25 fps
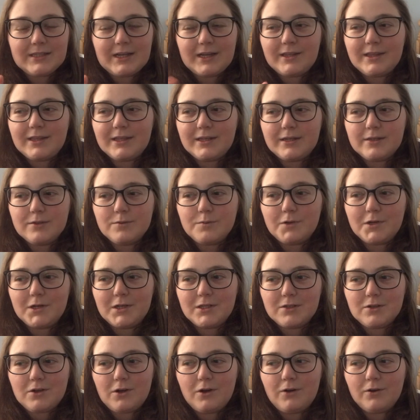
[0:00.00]
I think is what
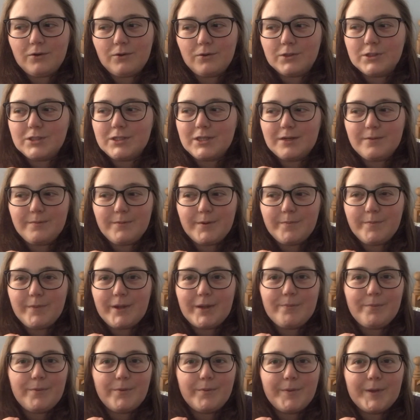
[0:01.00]
it's called, or cinnamon
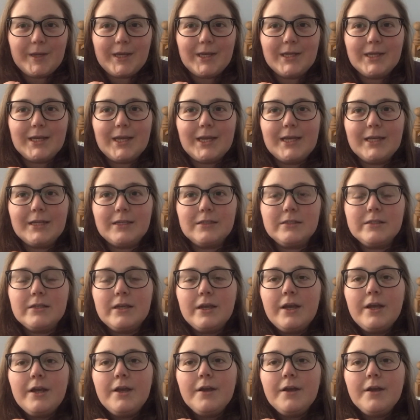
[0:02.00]
maple pancakes